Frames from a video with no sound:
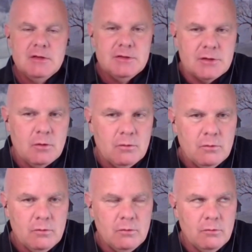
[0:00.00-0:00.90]
So
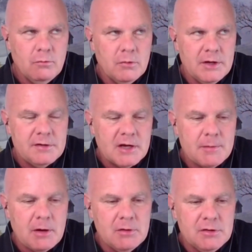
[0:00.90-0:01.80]
when I talk
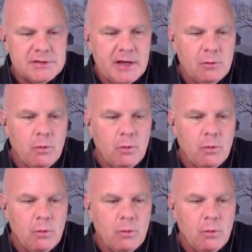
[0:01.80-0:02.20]
about Roseanne,